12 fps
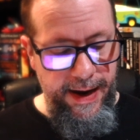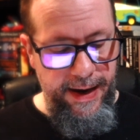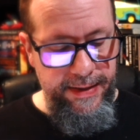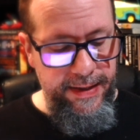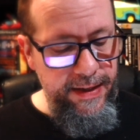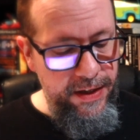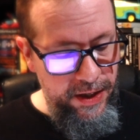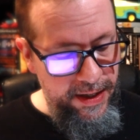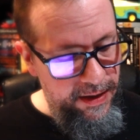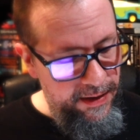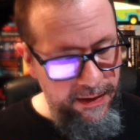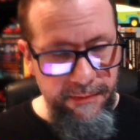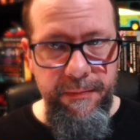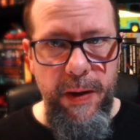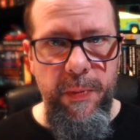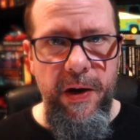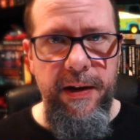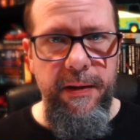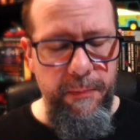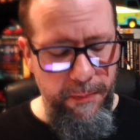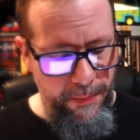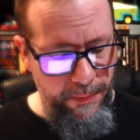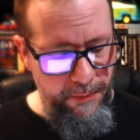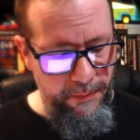Atigina? I probably
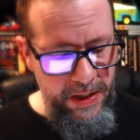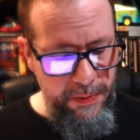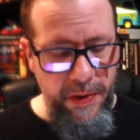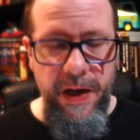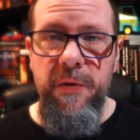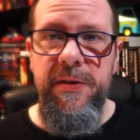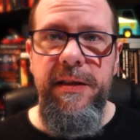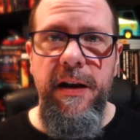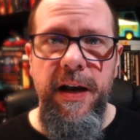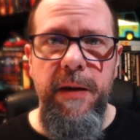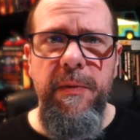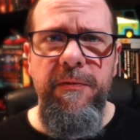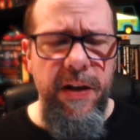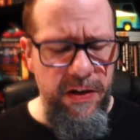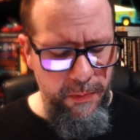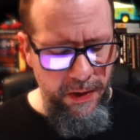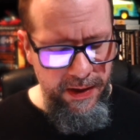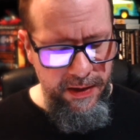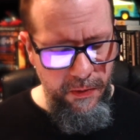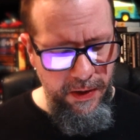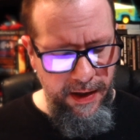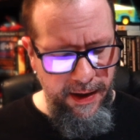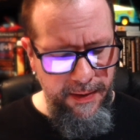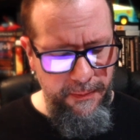mispronounced the name of this place
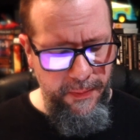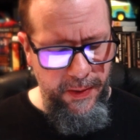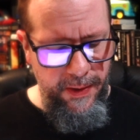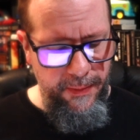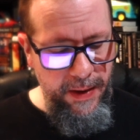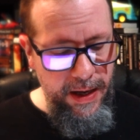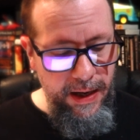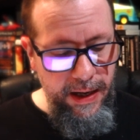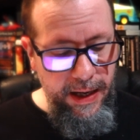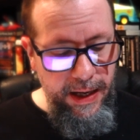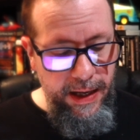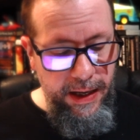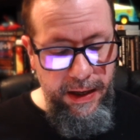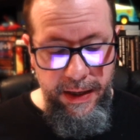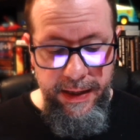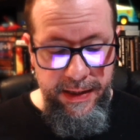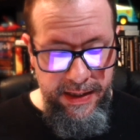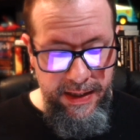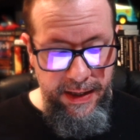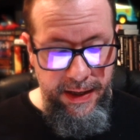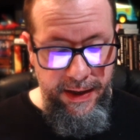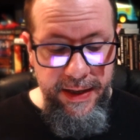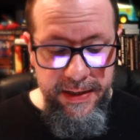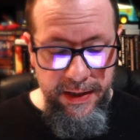with that, but it's an
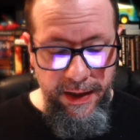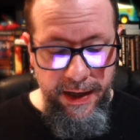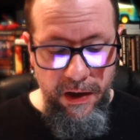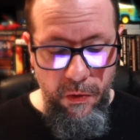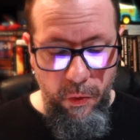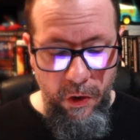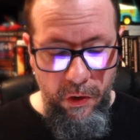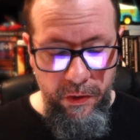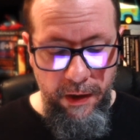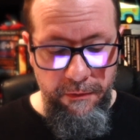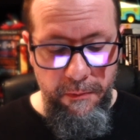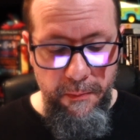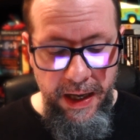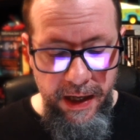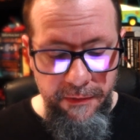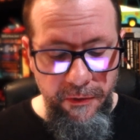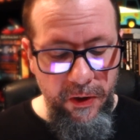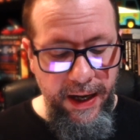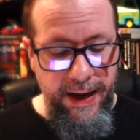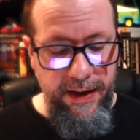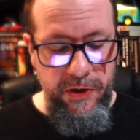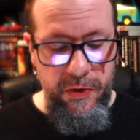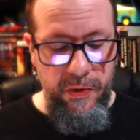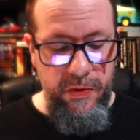isolated world of medieval
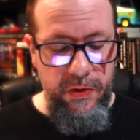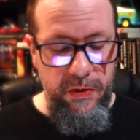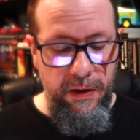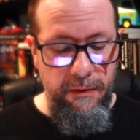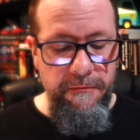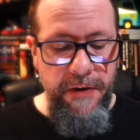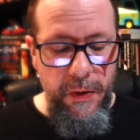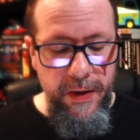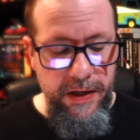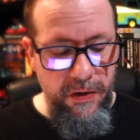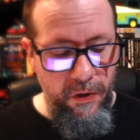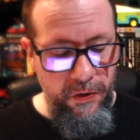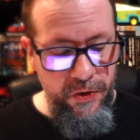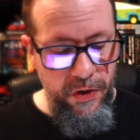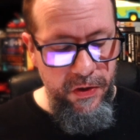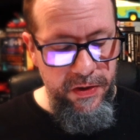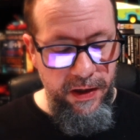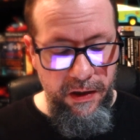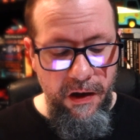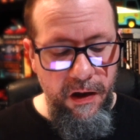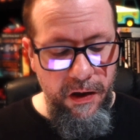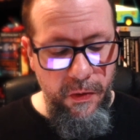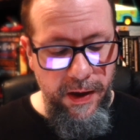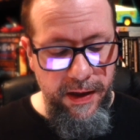castles, varied cultures, and
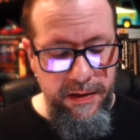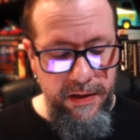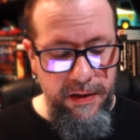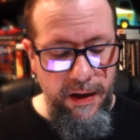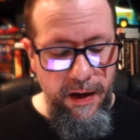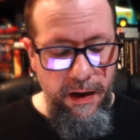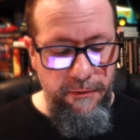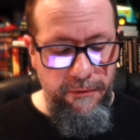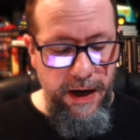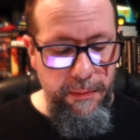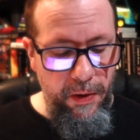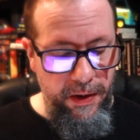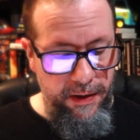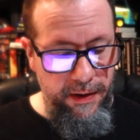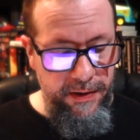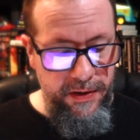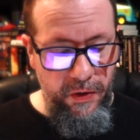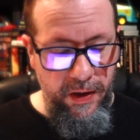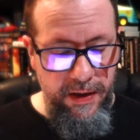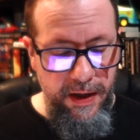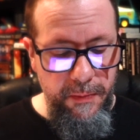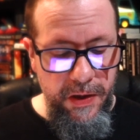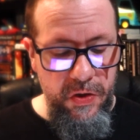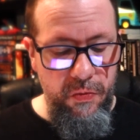conquests, vibrant until the
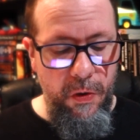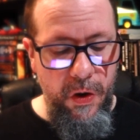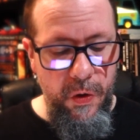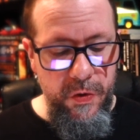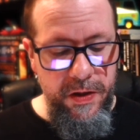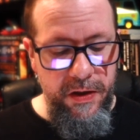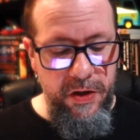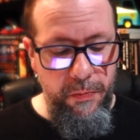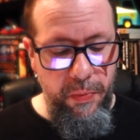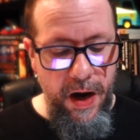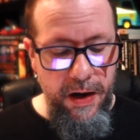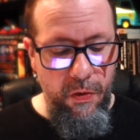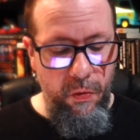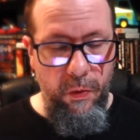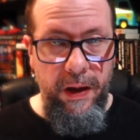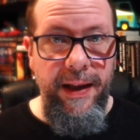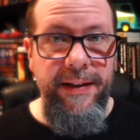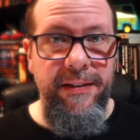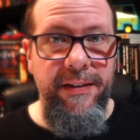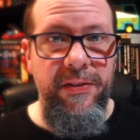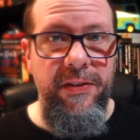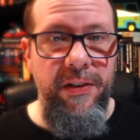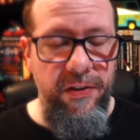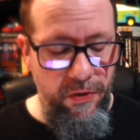demons rose and spread
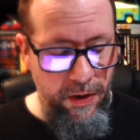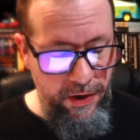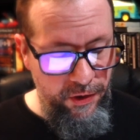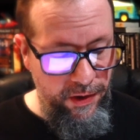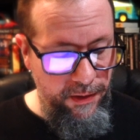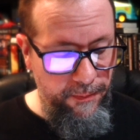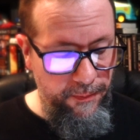relentless destruction.